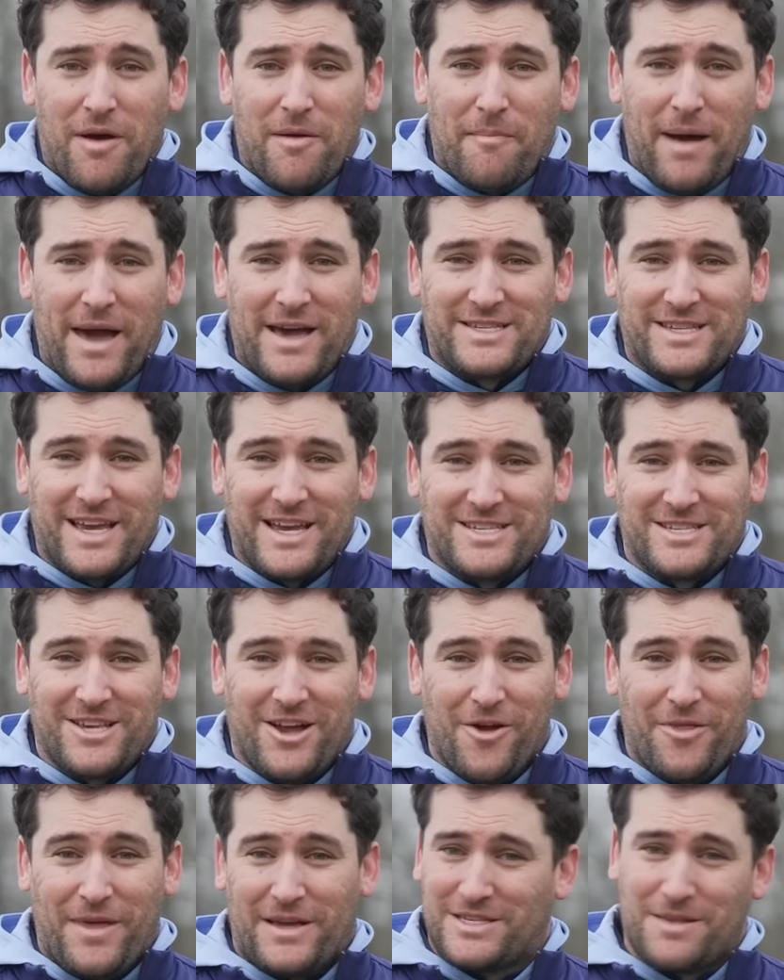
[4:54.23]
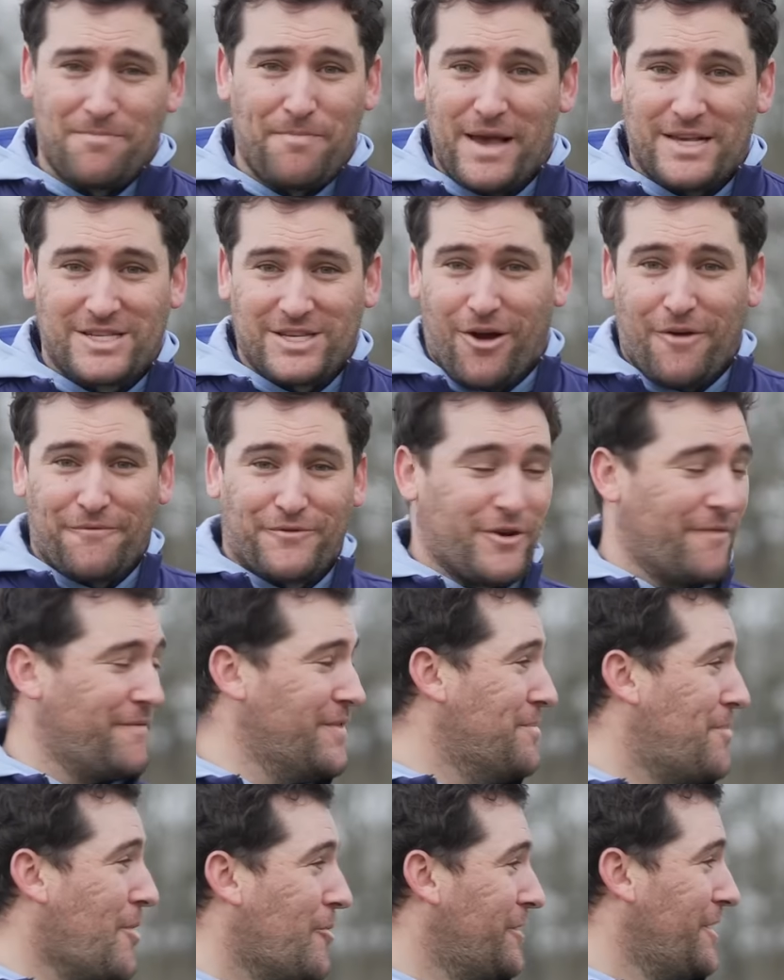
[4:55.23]
May I say so. That's the best I've driven
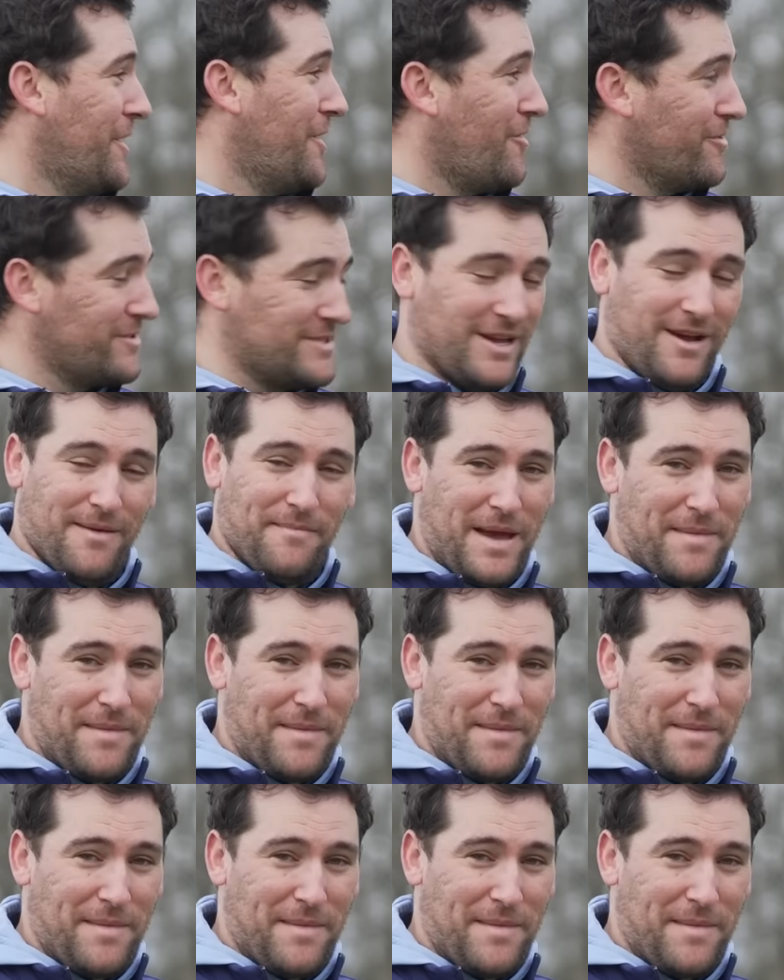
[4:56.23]
the ball in a long time.